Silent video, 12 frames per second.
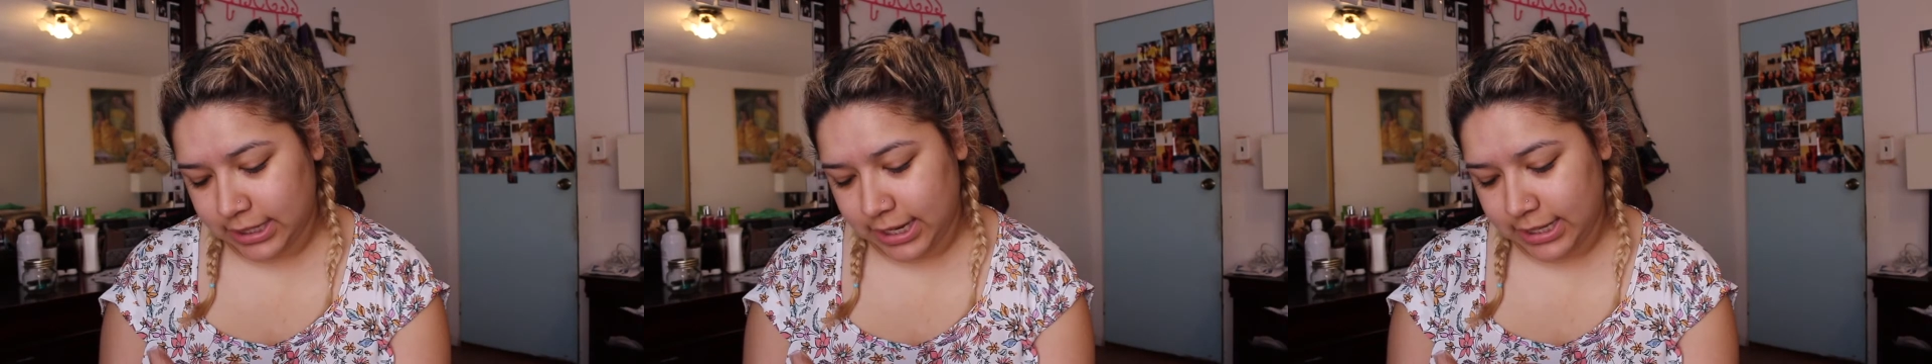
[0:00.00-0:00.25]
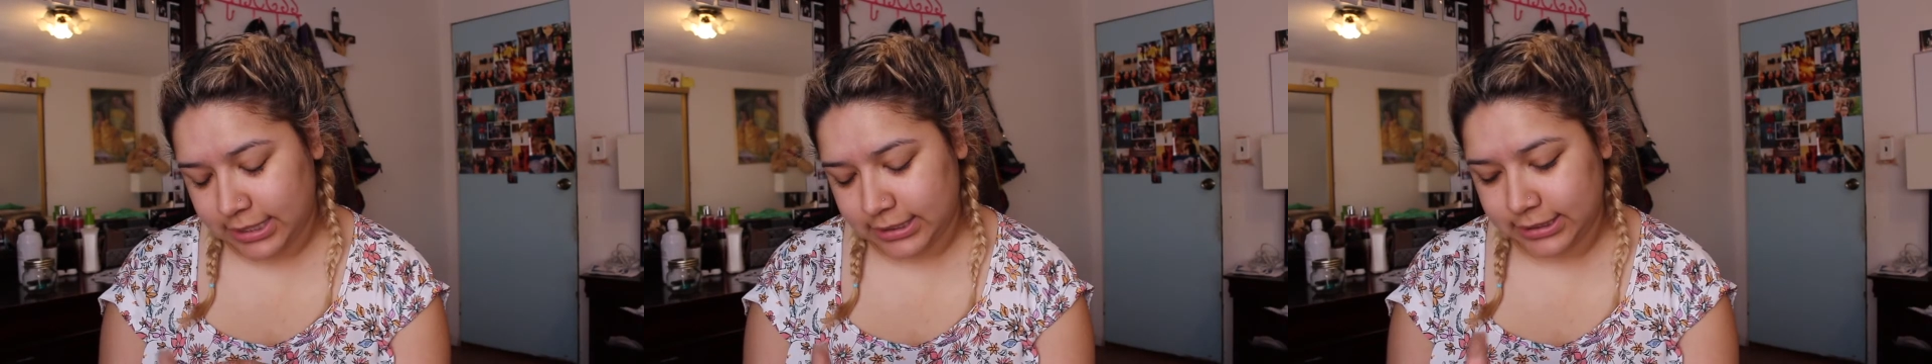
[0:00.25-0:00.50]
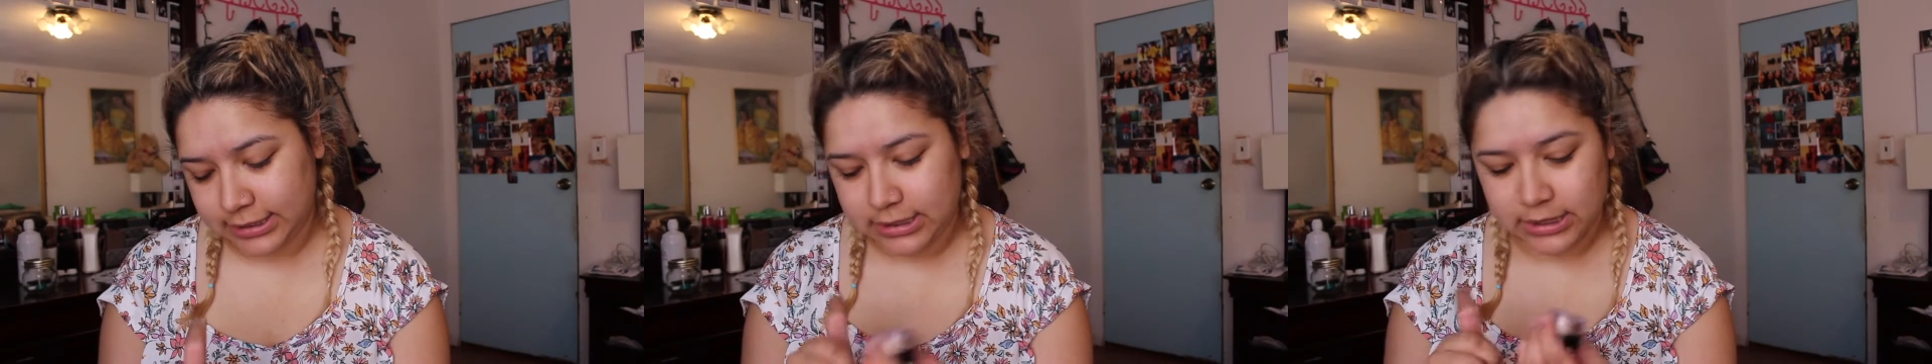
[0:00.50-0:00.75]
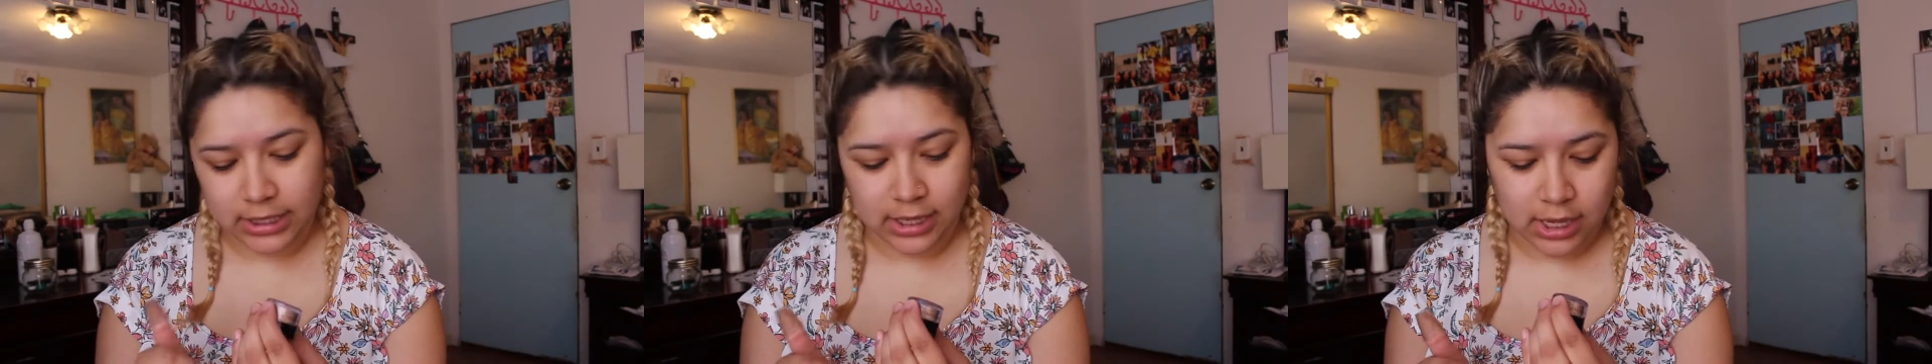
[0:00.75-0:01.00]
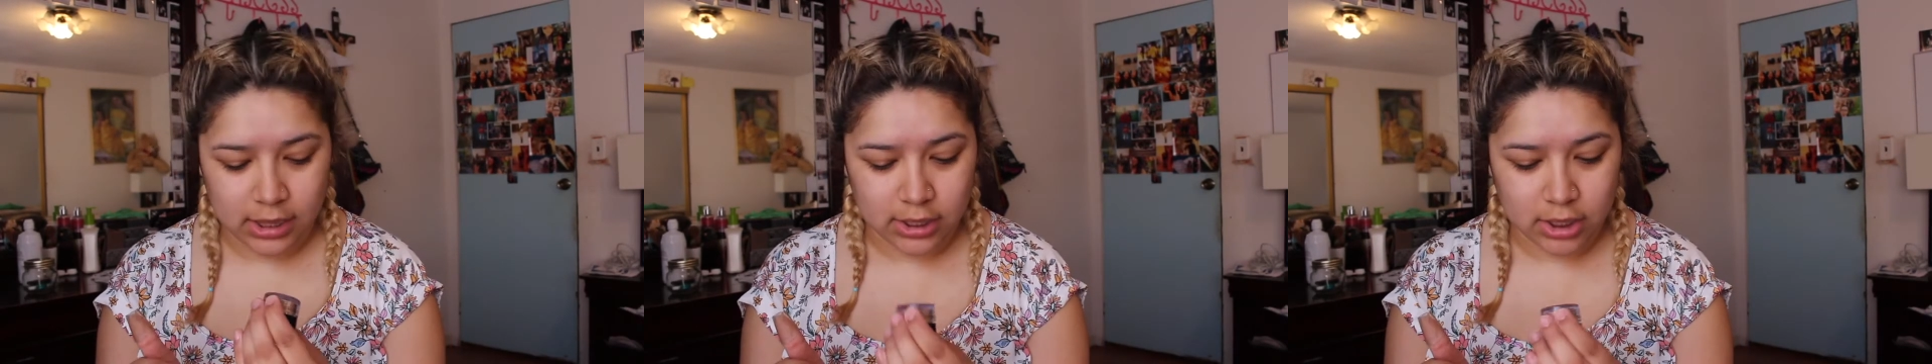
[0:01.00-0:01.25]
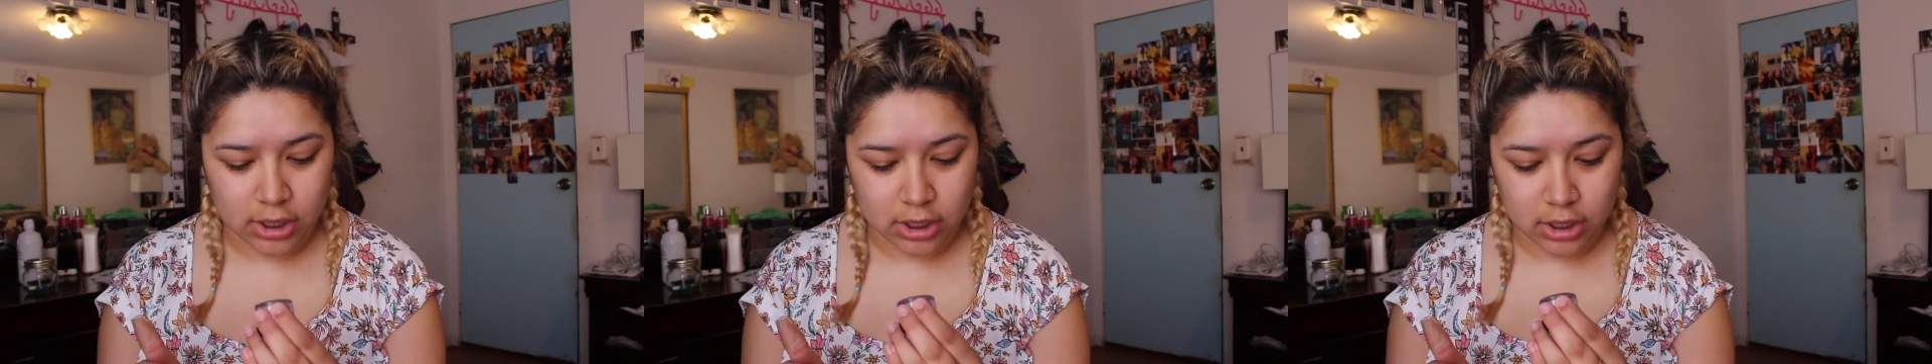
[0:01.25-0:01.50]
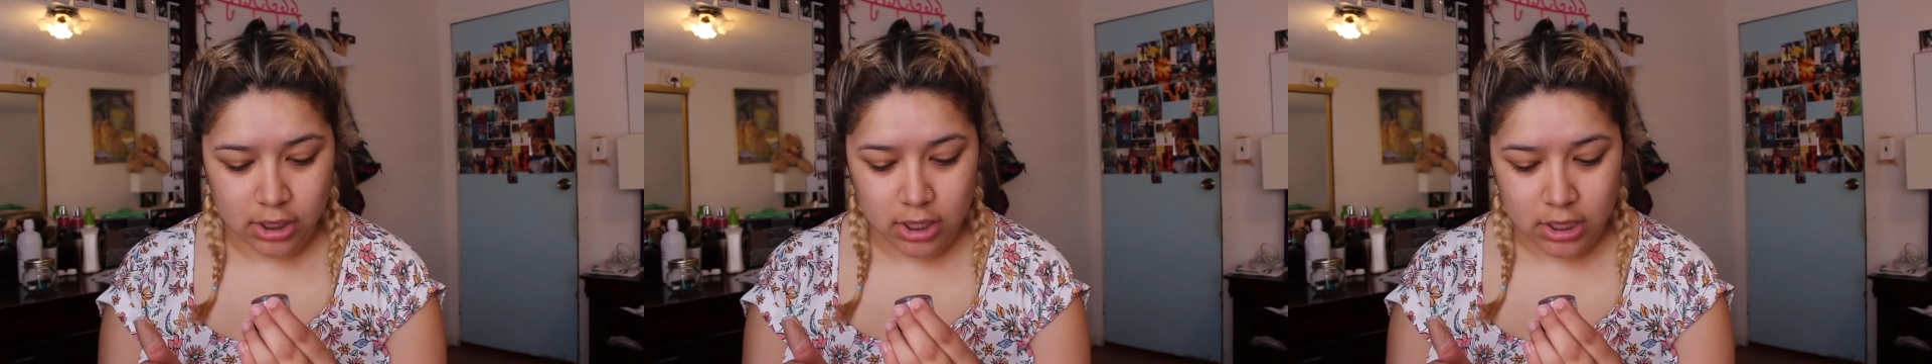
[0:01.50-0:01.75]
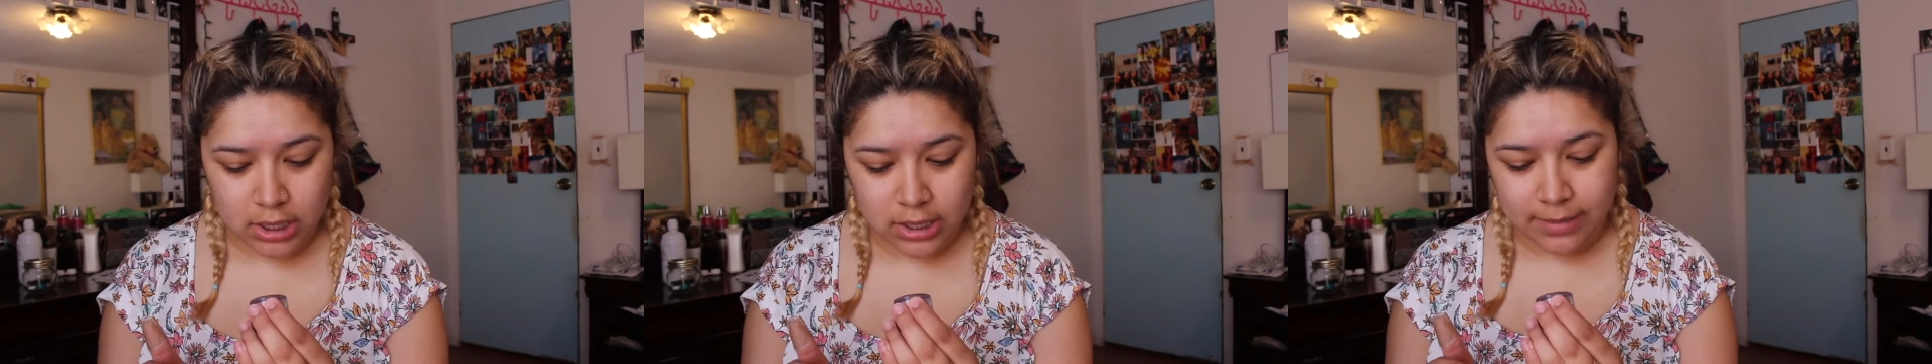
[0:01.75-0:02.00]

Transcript: and this is in the color